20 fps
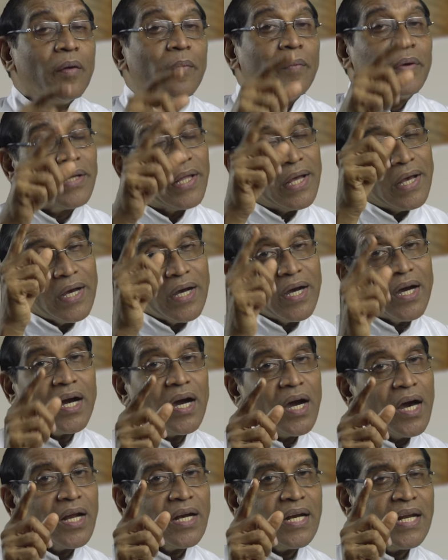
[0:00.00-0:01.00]
The
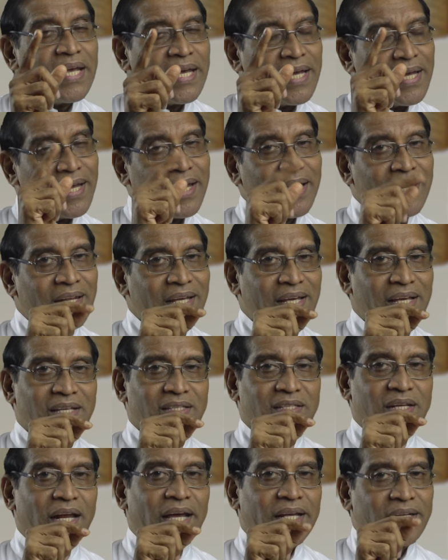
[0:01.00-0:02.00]
early in
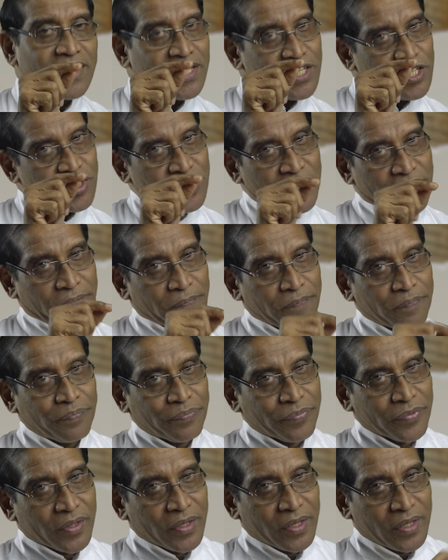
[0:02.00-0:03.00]
Israelite history,
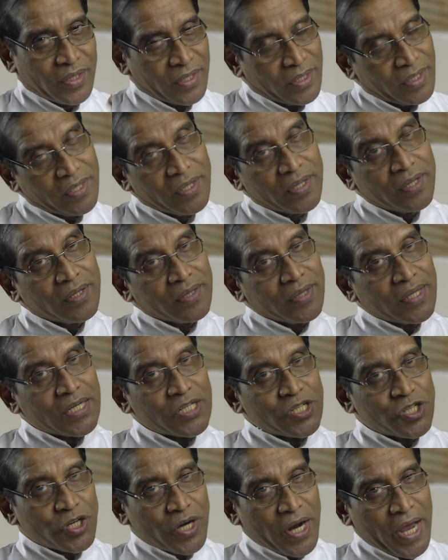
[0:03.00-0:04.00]
the
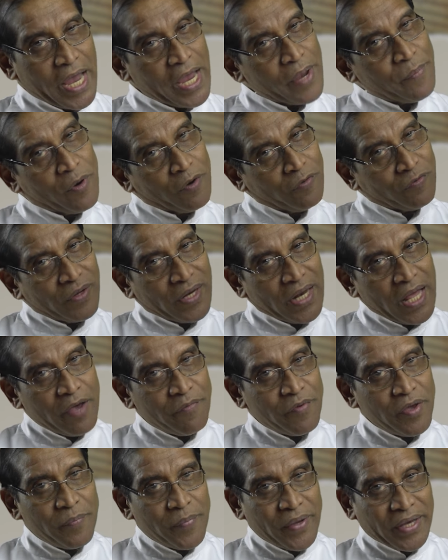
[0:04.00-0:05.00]
tribe of
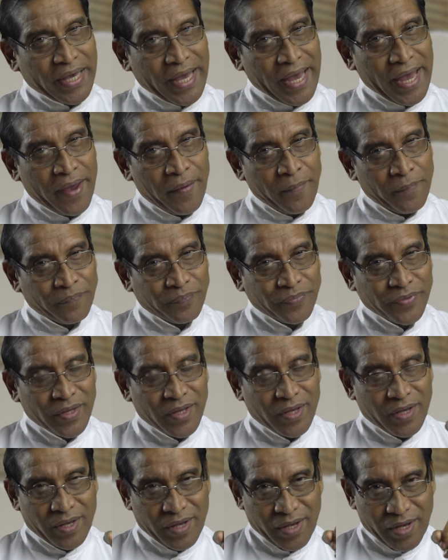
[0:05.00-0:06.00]
Levi became
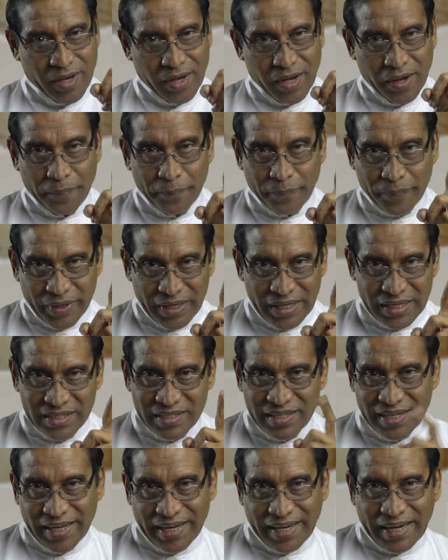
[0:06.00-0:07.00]
a
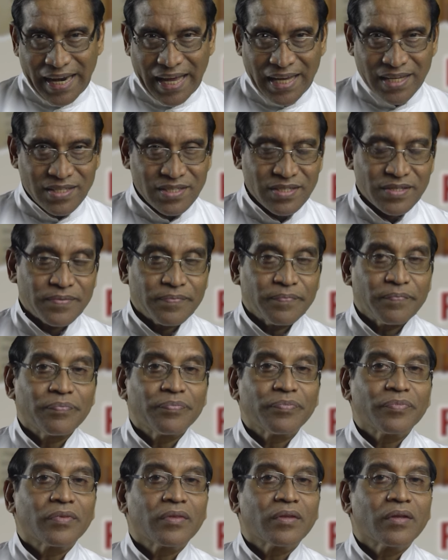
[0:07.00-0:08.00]
priestly class.
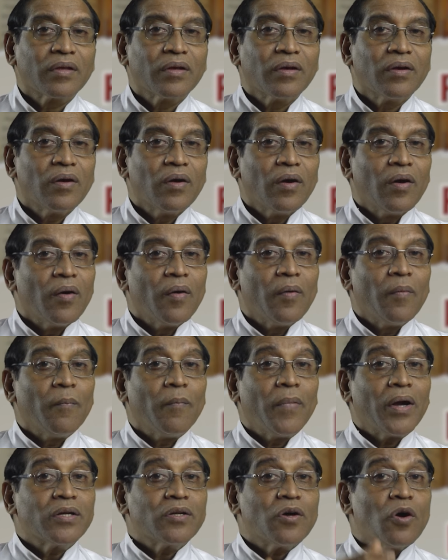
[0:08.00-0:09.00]

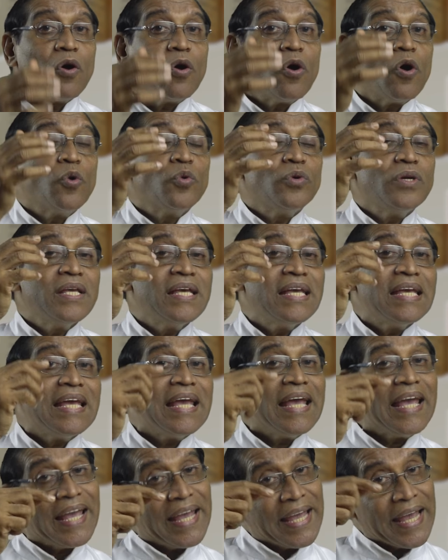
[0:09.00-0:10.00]
But only
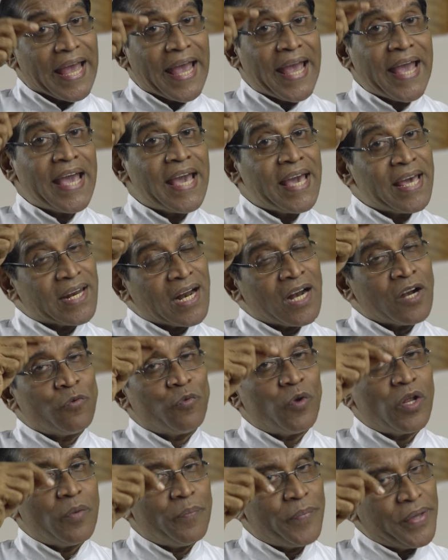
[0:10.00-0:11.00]
Aaron
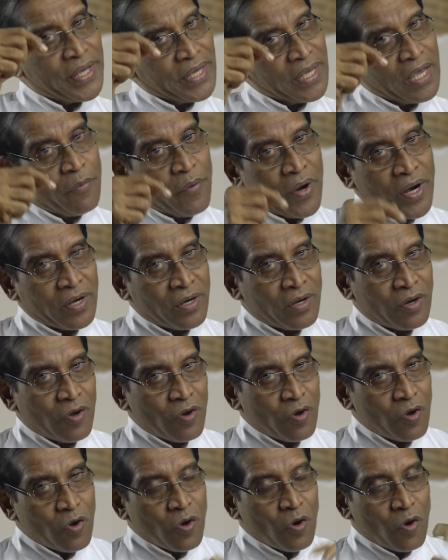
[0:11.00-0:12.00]
will be given
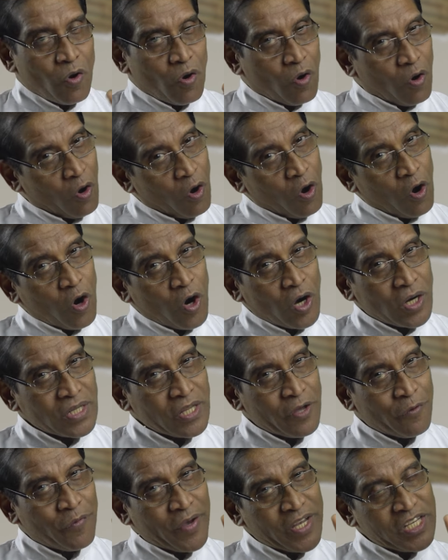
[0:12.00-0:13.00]
all
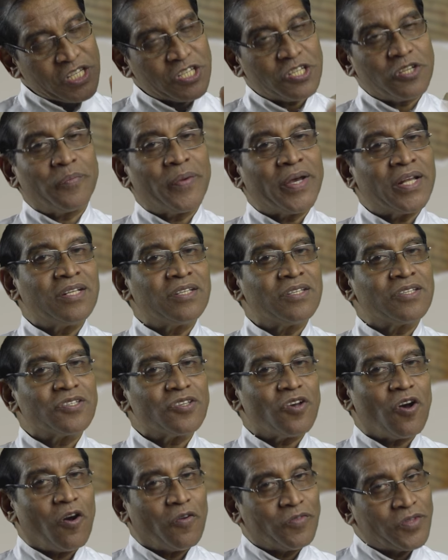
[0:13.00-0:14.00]
the vestments
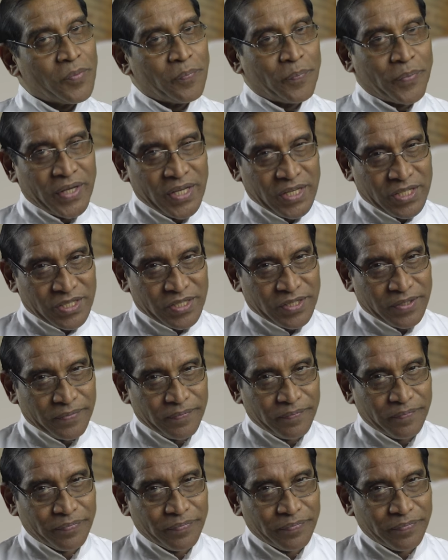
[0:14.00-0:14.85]
of the priest.